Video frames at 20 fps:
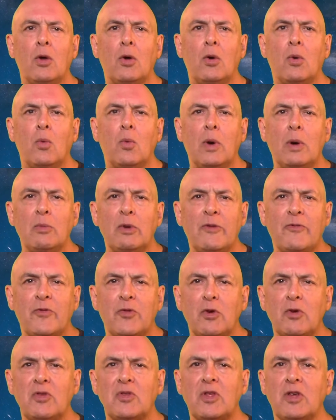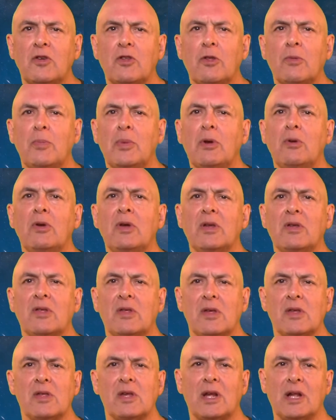When we first
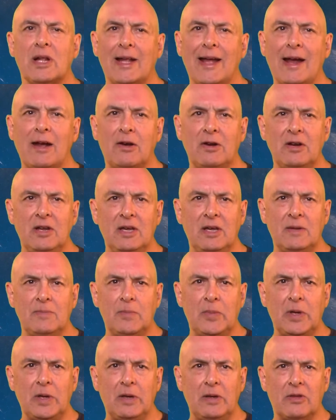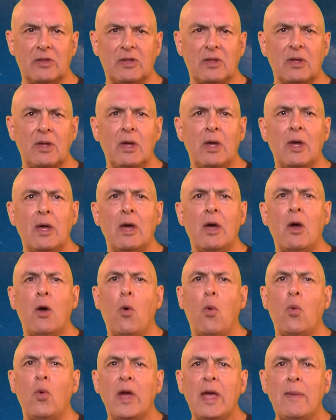experience this clarity and peace,
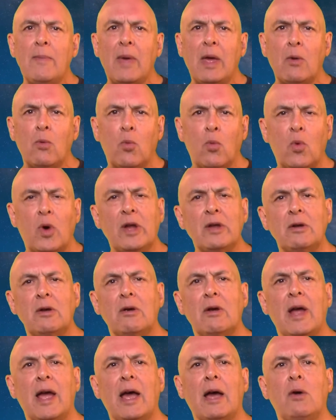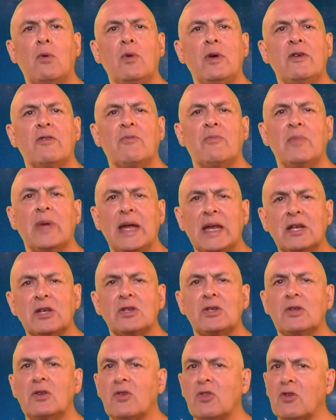we may wonder how we have
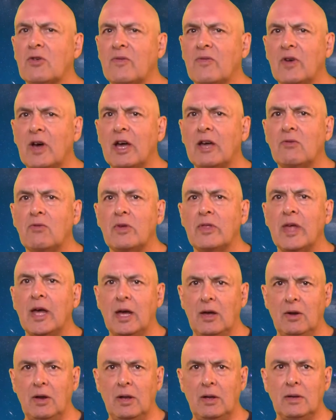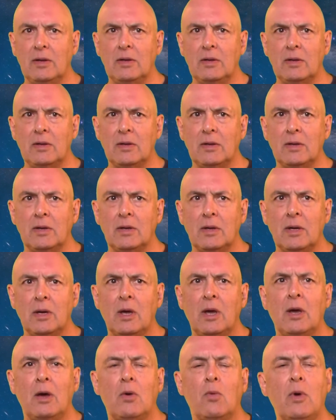managed to survive without it.
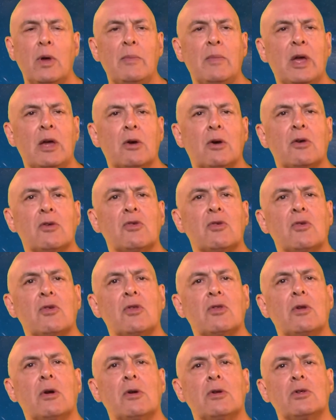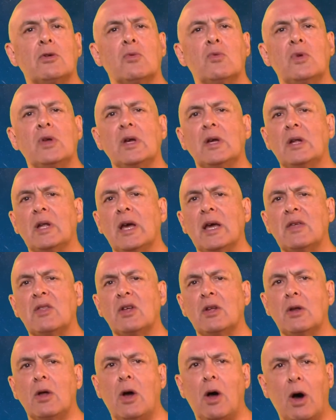We may also start to realize
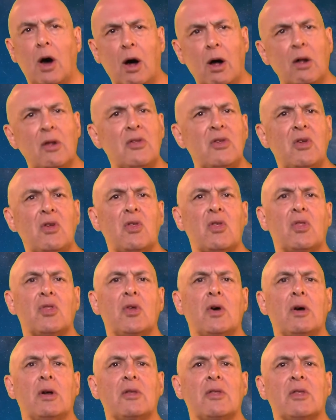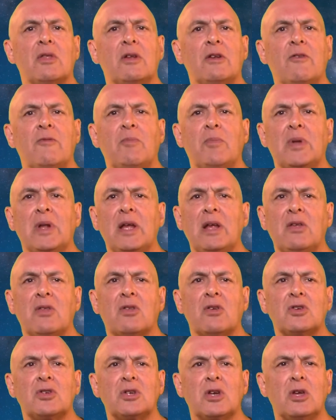that all these thoughts that have played
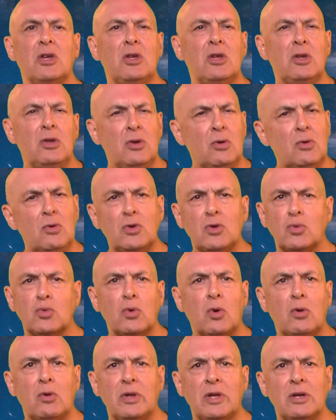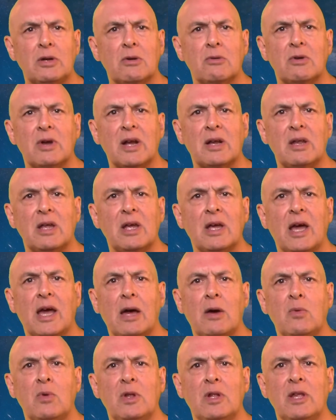such a huge role in directing
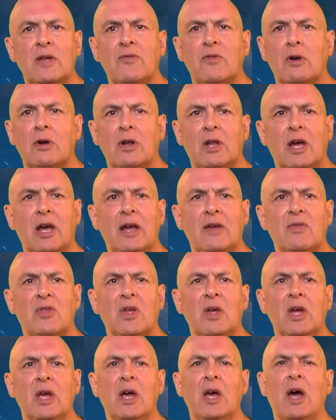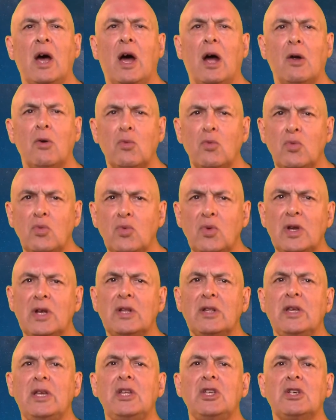how we live our lives are
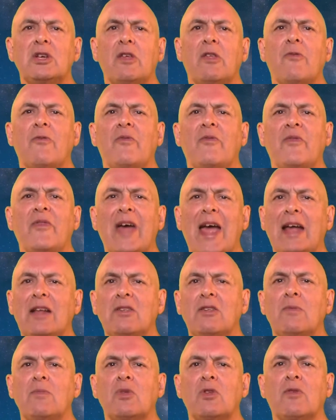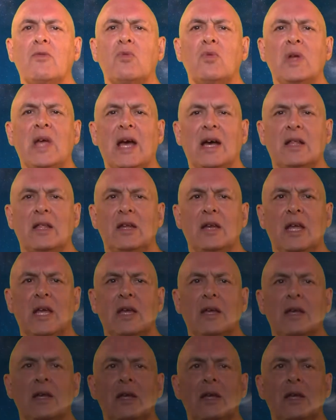really just phantoms of reality.